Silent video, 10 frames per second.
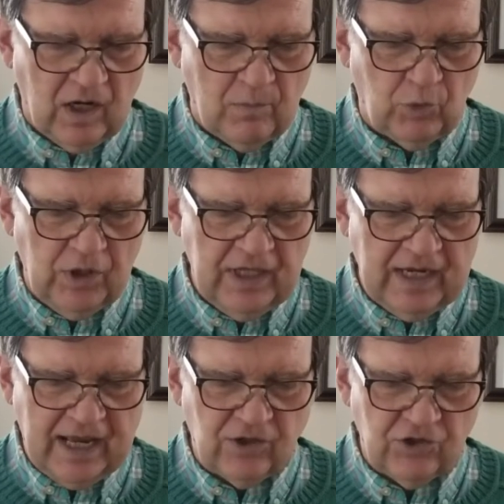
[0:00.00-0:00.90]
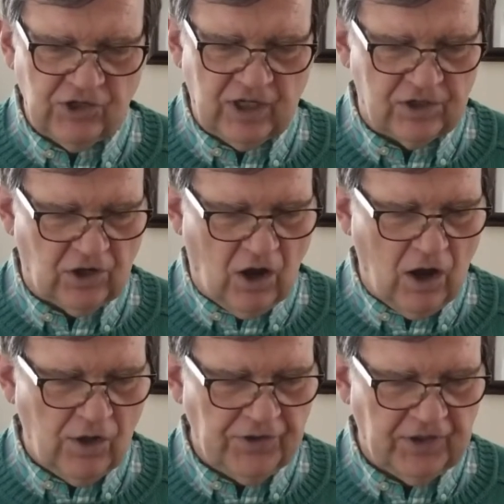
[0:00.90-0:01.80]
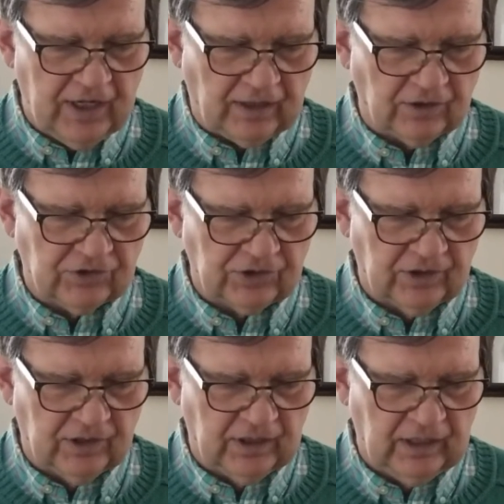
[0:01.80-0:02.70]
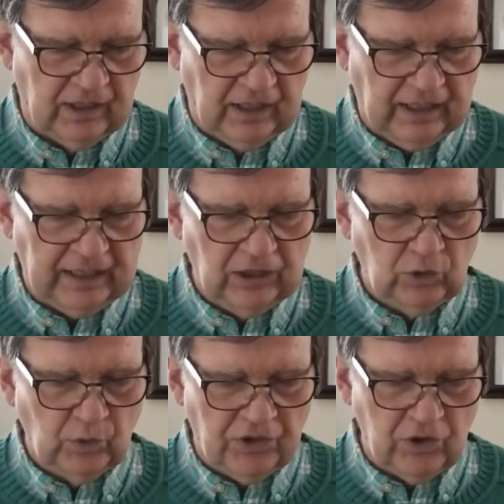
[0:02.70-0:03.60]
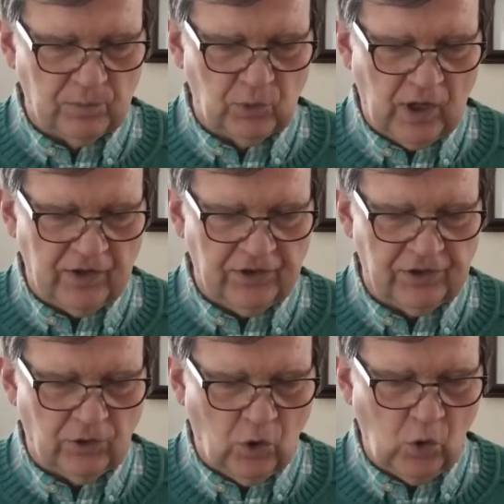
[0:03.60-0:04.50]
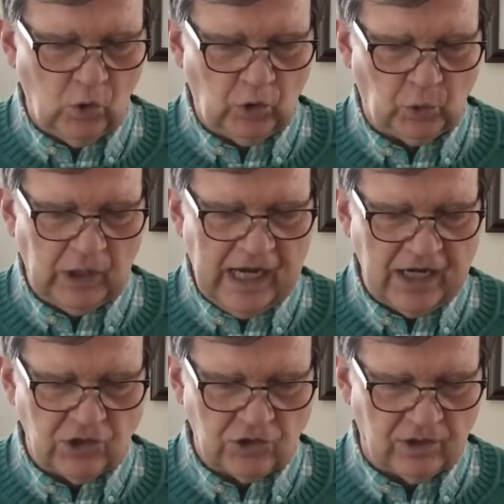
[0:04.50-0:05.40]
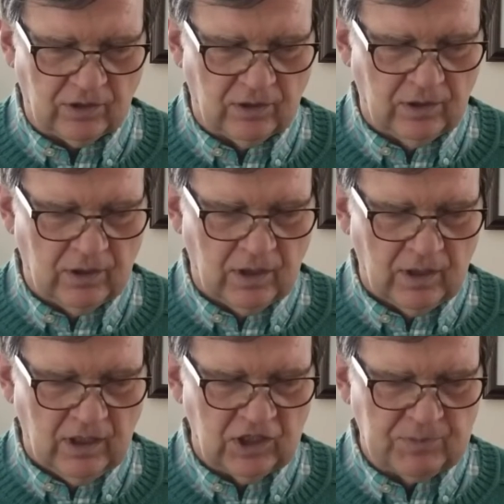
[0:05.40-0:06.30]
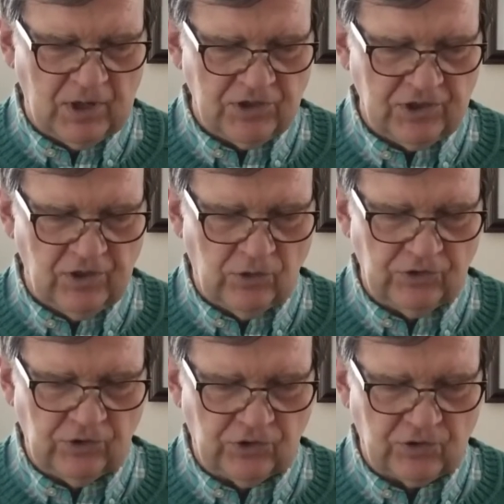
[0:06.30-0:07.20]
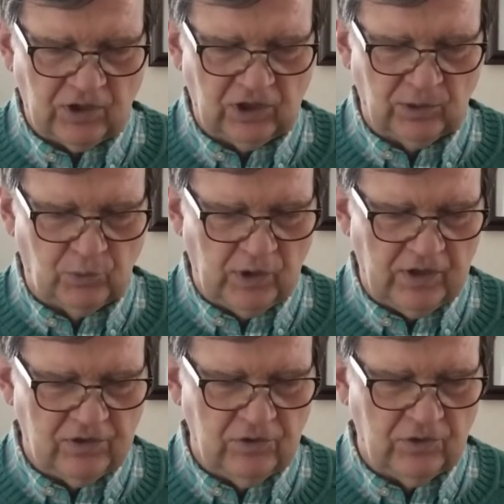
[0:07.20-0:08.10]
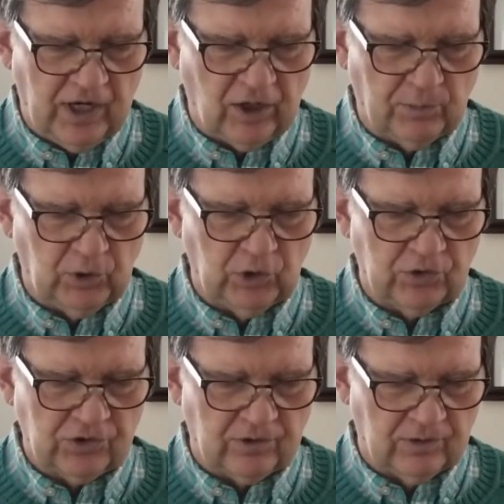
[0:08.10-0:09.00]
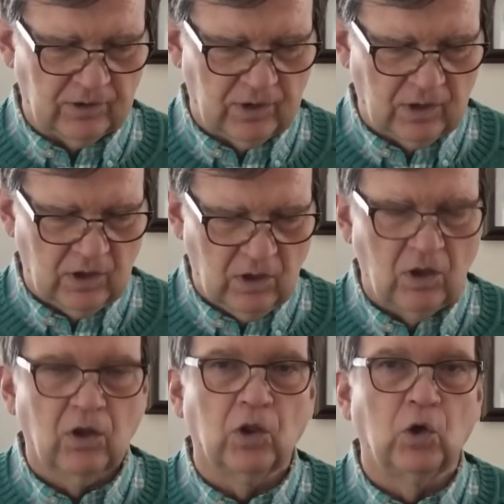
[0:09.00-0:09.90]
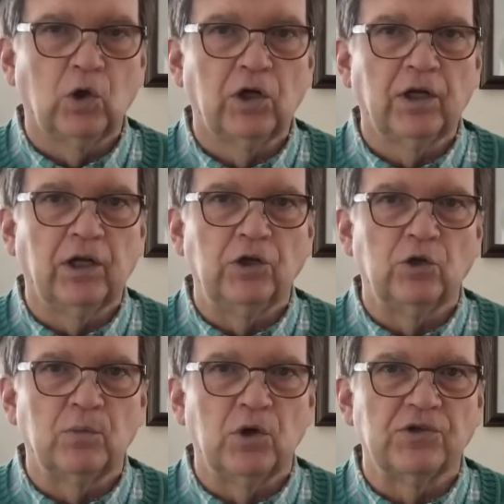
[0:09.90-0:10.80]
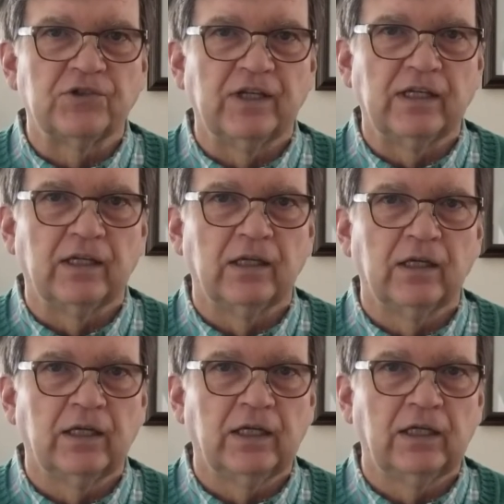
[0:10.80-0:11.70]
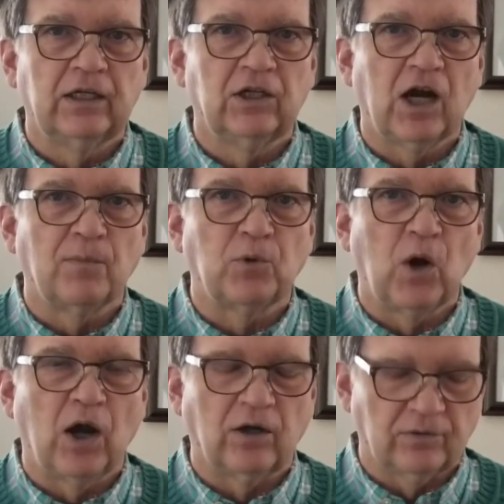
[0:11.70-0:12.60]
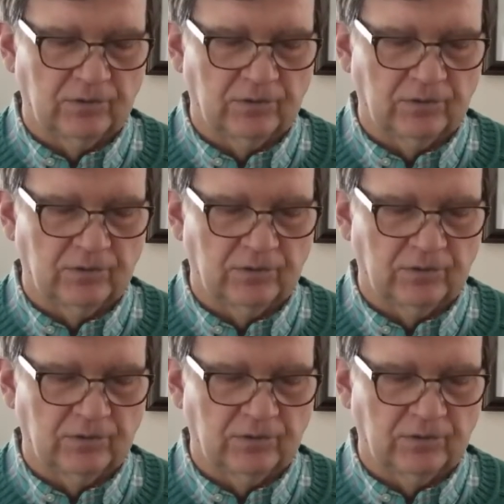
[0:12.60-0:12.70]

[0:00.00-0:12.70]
Breathing energy into all things. Heal with your breath the whole creation, especially those who struggle to breathe due to air pollution. Lord, in your mercy, hear our prayer.